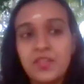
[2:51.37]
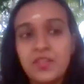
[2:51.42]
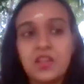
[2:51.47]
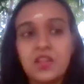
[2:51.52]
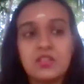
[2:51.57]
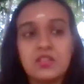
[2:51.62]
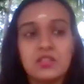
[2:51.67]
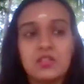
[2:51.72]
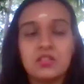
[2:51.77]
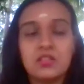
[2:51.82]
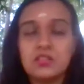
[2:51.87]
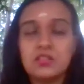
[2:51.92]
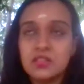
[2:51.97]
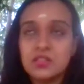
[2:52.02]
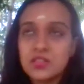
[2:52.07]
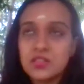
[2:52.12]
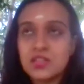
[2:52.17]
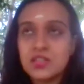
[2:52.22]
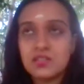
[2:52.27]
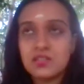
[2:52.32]
So
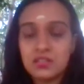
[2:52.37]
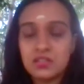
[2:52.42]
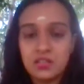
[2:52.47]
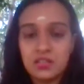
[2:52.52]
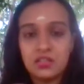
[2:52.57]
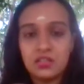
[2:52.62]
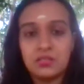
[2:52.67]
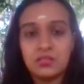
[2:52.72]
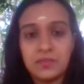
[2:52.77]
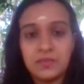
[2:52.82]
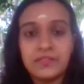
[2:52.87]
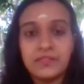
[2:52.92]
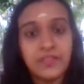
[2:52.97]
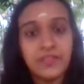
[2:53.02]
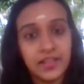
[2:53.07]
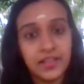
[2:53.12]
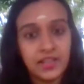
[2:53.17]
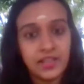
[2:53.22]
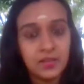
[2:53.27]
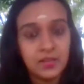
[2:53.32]
this is a brief
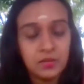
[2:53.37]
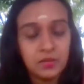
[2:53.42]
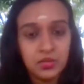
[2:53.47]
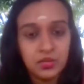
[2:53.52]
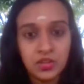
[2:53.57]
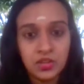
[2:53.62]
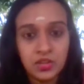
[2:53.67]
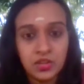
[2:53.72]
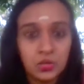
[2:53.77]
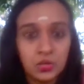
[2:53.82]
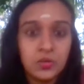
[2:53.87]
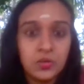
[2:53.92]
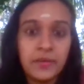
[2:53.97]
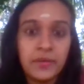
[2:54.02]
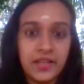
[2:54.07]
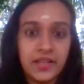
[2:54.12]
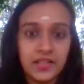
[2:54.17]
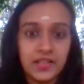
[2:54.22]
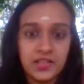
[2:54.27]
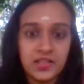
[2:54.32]
idea about the
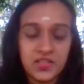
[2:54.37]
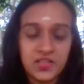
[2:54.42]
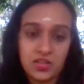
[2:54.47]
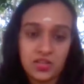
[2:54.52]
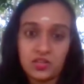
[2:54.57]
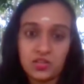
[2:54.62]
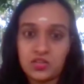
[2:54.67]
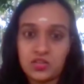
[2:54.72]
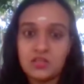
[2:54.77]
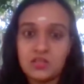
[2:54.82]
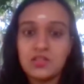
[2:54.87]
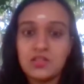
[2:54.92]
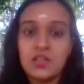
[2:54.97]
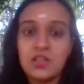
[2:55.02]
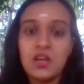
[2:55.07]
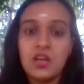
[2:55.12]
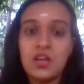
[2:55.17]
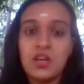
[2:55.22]
load-bearing structures.